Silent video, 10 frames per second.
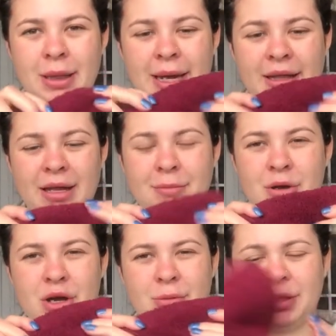plain like
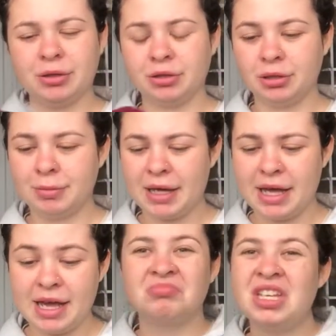purpley coloured
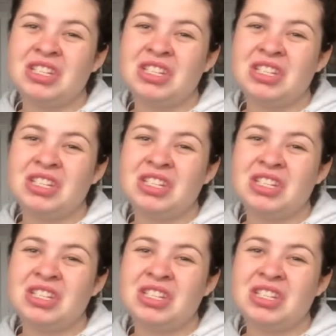pair.